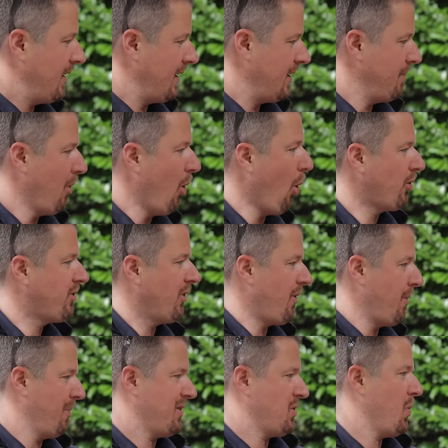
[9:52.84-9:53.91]
The mortar
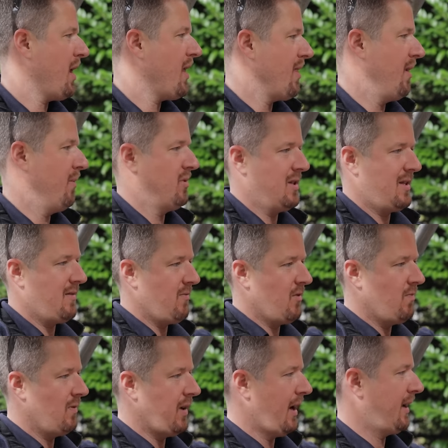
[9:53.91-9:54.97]
in between them just
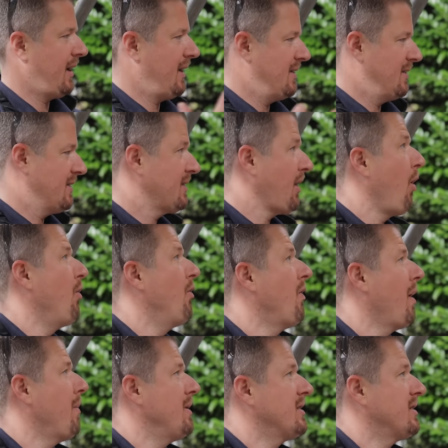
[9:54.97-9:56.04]
like is so
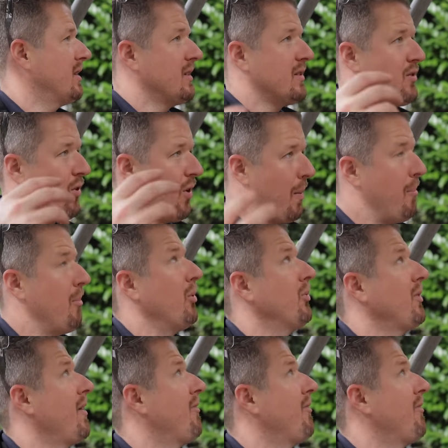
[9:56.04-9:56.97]
rubbish, it's crumbled